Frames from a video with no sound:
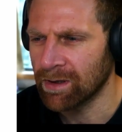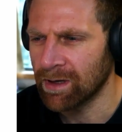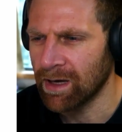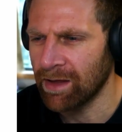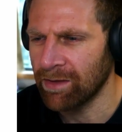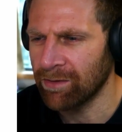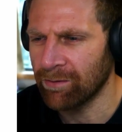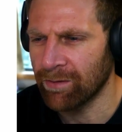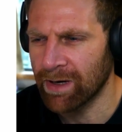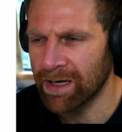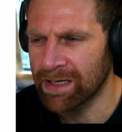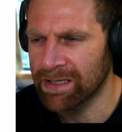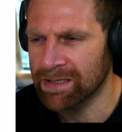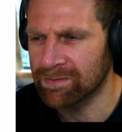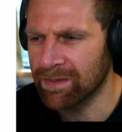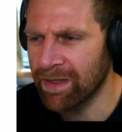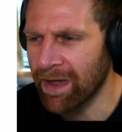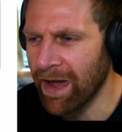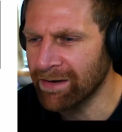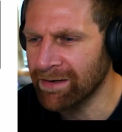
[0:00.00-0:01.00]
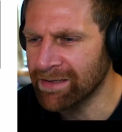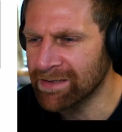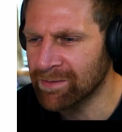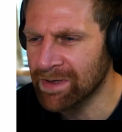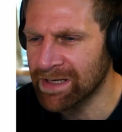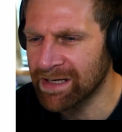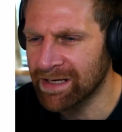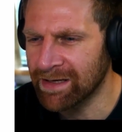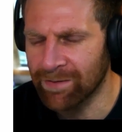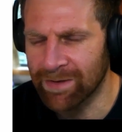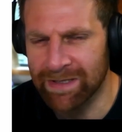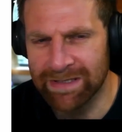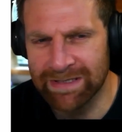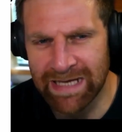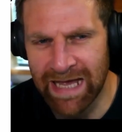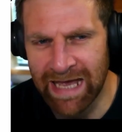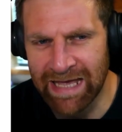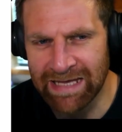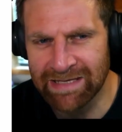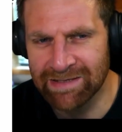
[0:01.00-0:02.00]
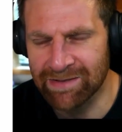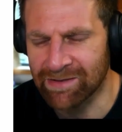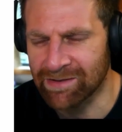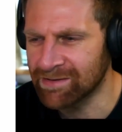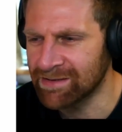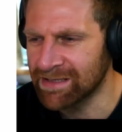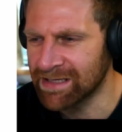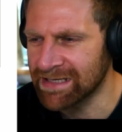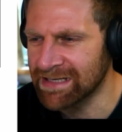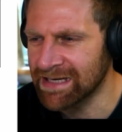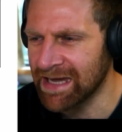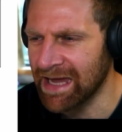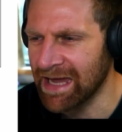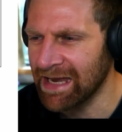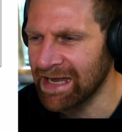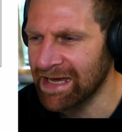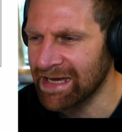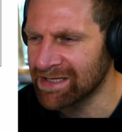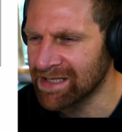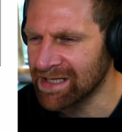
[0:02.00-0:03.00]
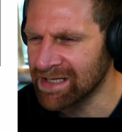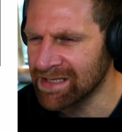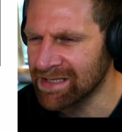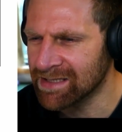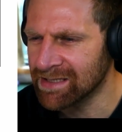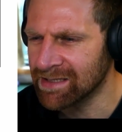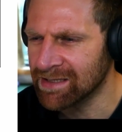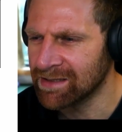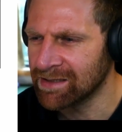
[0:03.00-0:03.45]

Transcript: otherwise, how does one get one's hands on DESI LRGs?